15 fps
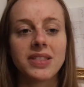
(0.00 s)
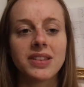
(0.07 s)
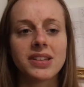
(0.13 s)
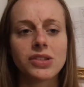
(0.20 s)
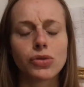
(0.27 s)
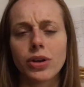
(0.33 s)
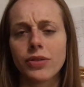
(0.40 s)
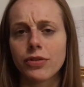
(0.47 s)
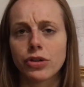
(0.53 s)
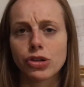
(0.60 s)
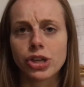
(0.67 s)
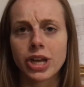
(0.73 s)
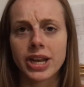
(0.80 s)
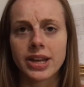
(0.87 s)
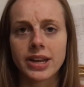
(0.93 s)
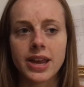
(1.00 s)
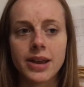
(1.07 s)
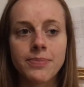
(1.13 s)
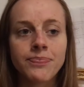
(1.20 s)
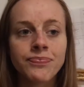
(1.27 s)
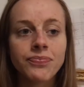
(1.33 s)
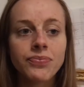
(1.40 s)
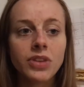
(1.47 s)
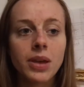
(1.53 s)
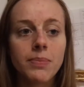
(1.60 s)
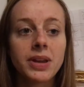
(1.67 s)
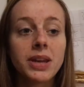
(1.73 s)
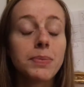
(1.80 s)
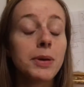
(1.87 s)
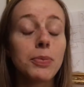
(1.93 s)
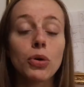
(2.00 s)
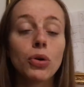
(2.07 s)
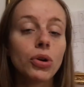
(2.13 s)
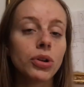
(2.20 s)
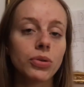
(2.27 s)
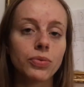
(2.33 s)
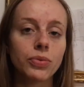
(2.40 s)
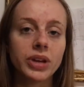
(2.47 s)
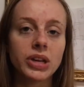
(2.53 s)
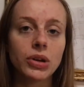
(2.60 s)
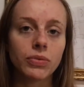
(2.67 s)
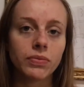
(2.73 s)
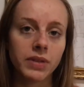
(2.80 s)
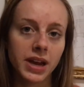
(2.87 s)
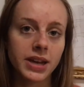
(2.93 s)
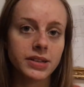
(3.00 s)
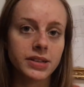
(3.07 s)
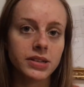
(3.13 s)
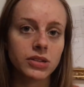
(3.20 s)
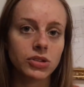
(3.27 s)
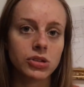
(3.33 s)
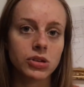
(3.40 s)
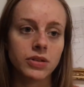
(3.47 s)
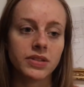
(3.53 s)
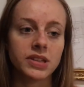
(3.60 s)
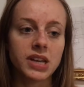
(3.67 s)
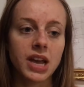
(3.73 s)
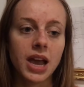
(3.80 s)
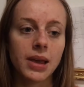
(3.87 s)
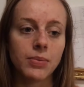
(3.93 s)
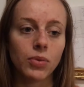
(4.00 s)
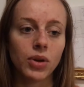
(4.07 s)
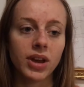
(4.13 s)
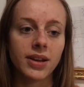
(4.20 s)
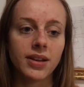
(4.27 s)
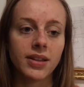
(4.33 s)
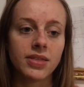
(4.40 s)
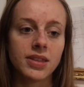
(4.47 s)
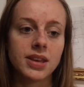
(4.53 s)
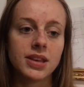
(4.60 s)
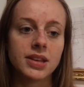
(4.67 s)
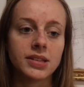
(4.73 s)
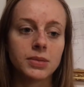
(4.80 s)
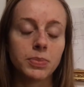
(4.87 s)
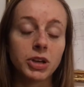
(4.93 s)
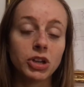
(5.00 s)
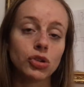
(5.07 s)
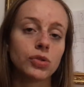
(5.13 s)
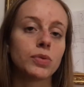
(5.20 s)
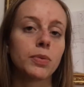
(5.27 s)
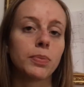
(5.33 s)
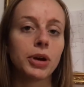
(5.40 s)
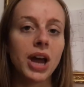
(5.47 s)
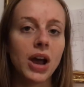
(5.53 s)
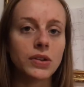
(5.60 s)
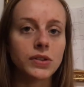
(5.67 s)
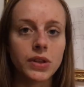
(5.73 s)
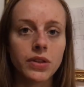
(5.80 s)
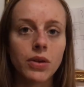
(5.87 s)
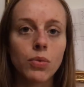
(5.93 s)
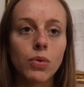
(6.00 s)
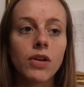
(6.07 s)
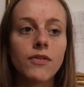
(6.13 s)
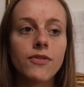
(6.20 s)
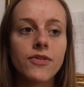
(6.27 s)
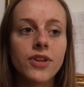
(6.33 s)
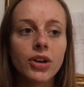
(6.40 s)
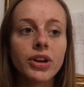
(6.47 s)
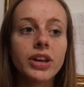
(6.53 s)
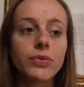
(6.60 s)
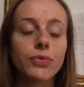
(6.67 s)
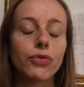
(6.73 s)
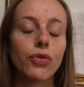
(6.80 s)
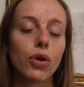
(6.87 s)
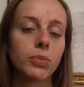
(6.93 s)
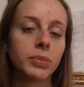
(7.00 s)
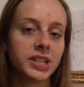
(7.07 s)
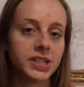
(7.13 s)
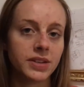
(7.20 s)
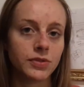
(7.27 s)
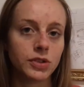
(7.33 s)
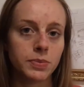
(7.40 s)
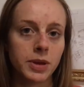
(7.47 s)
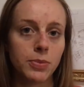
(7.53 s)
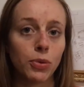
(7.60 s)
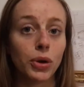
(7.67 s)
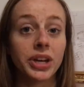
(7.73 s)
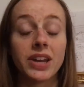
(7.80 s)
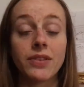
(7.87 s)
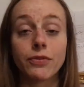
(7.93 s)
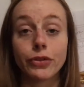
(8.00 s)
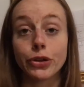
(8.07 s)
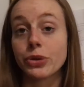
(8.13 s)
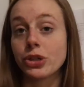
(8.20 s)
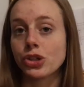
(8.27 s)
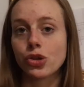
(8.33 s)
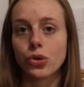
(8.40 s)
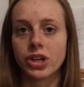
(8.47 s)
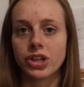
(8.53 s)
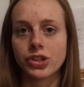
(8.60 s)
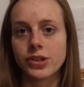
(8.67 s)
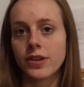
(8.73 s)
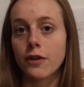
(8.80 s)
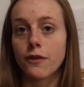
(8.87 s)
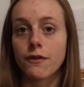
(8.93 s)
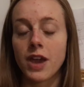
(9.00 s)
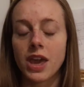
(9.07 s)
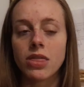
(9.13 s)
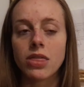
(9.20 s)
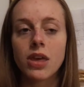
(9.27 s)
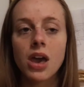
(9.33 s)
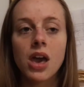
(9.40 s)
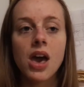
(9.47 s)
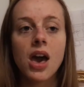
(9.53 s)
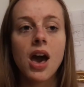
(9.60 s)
in the history of Christianity. Many people couldn't read or write during the time when these pictures were put out, so they were very informative to people and influential into their faith.